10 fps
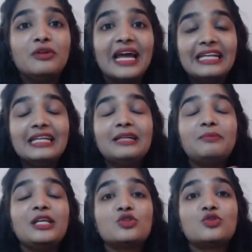you liked
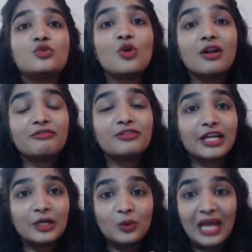it, please do not
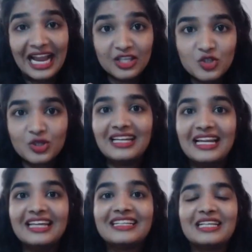forget to
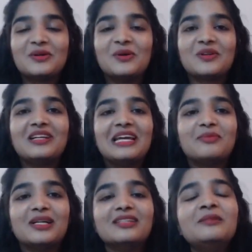actually like, click onto the
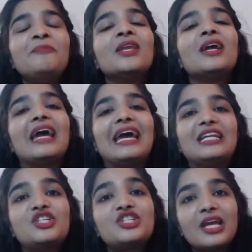like button
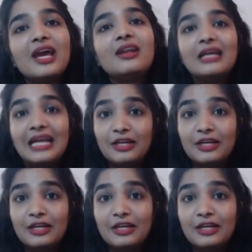and share.